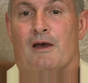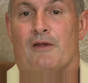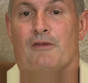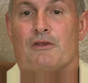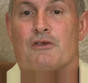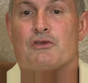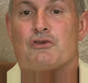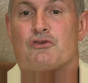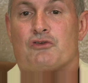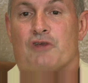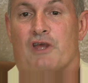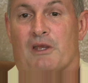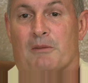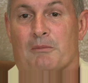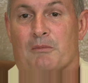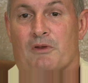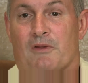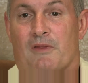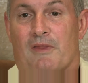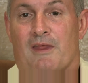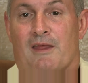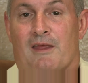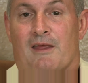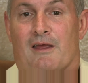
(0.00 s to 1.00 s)
this
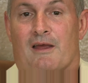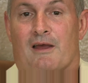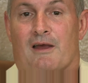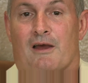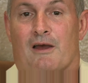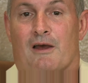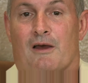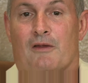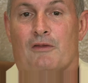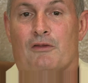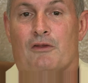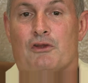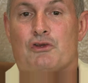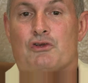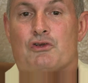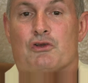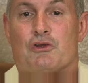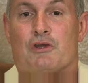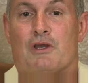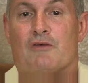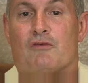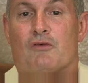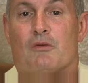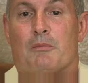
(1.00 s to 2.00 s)
segment, that
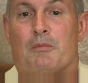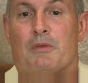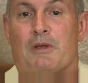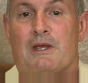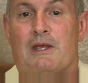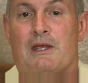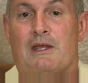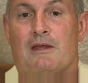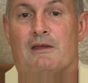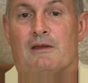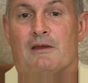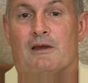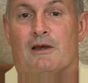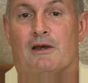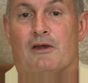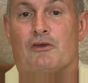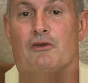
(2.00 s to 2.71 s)
should never be